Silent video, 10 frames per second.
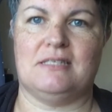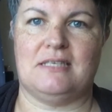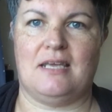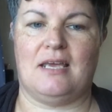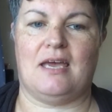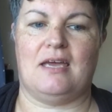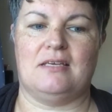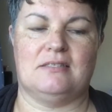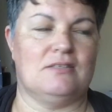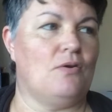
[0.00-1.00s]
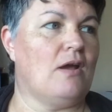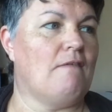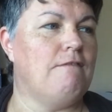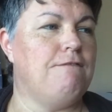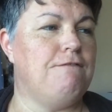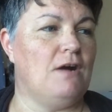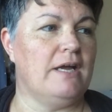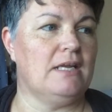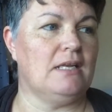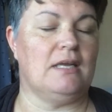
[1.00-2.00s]
staircase so I can
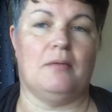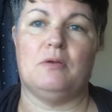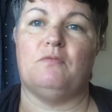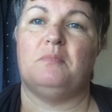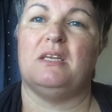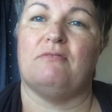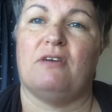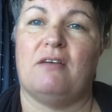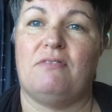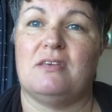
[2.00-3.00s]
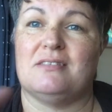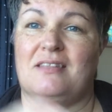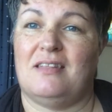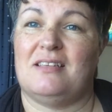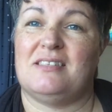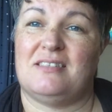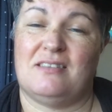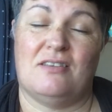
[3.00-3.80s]
finally, I mean, we've been here five years and that's,